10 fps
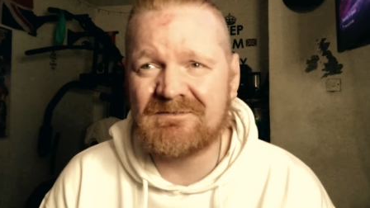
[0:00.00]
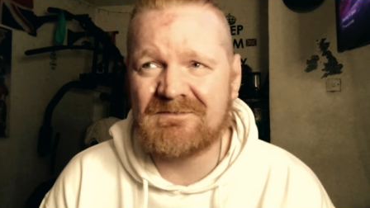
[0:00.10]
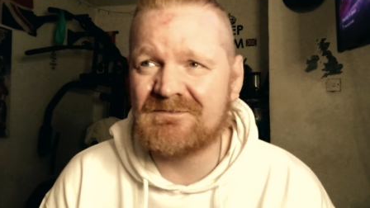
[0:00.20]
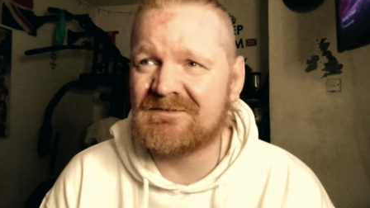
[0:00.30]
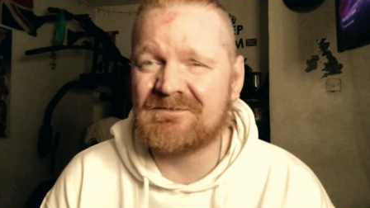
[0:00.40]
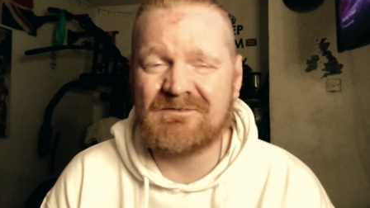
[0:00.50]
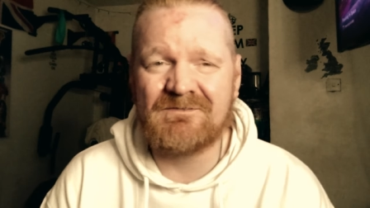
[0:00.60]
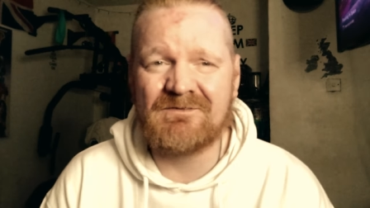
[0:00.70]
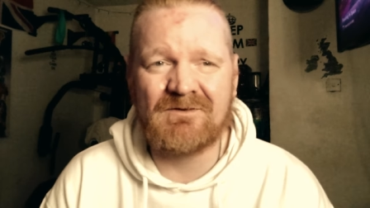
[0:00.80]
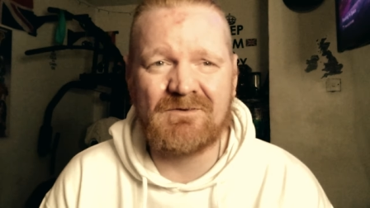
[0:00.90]
Sylvester
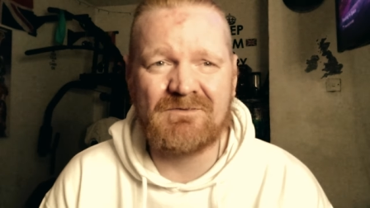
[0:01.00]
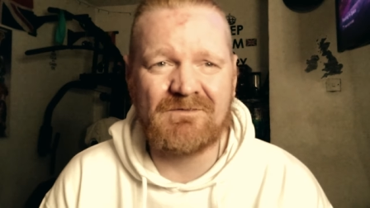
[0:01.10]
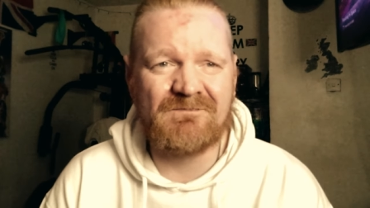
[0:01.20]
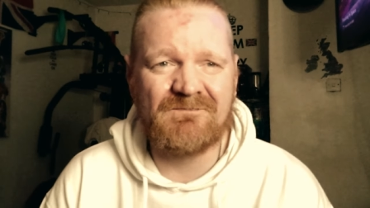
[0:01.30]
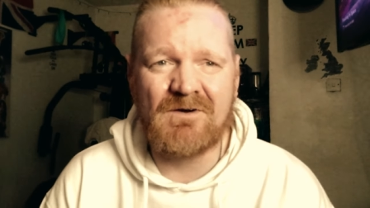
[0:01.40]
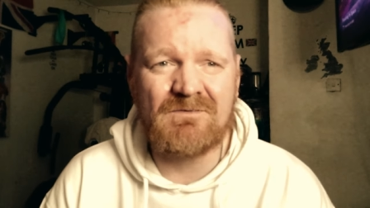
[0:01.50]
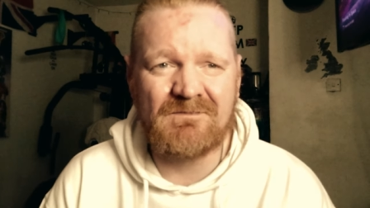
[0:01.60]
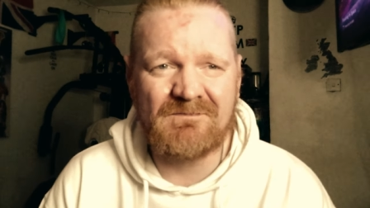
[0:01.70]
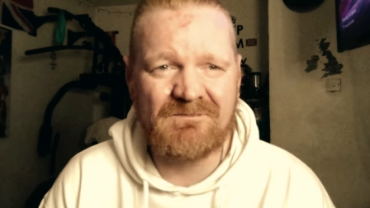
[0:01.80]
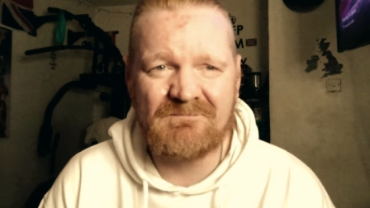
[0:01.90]
Stallone had
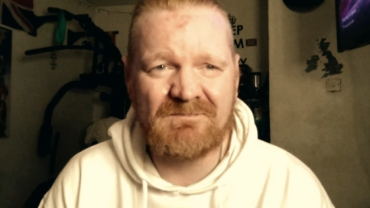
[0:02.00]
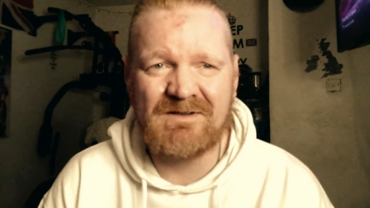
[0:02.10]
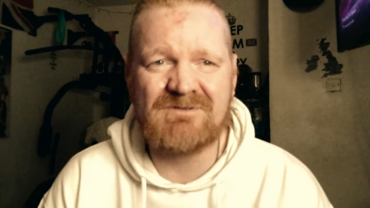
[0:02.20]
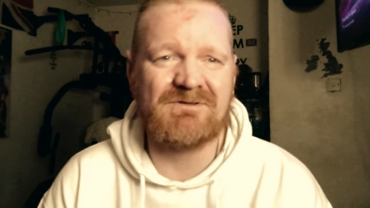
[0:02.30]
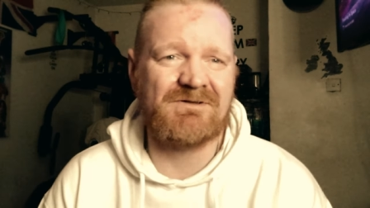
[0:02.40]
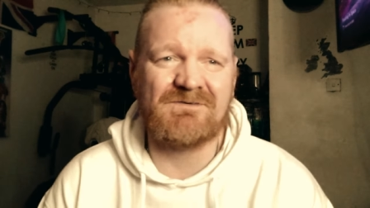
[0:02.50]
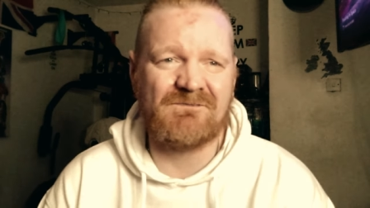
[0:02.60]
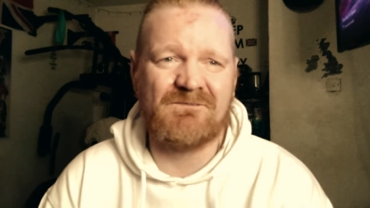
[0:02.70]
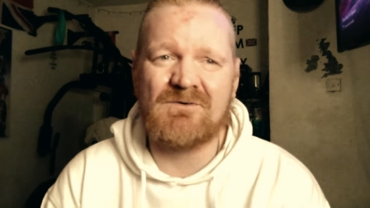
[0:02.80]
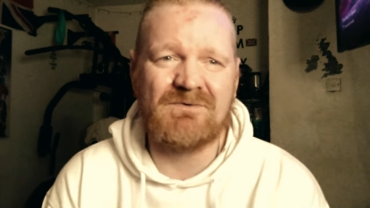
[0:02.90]
phone, literally
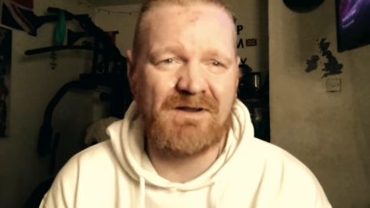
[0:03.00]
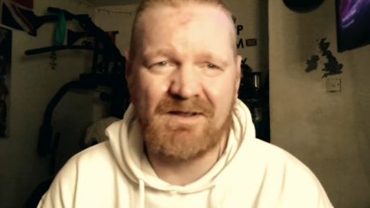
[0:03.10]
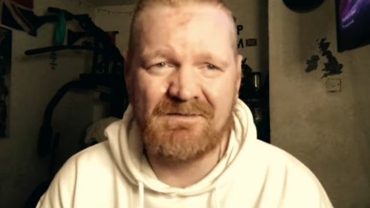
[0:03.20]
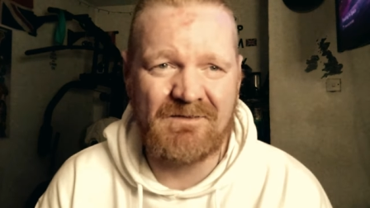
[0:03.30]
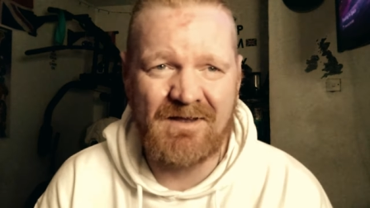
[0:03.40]
just phoned it in.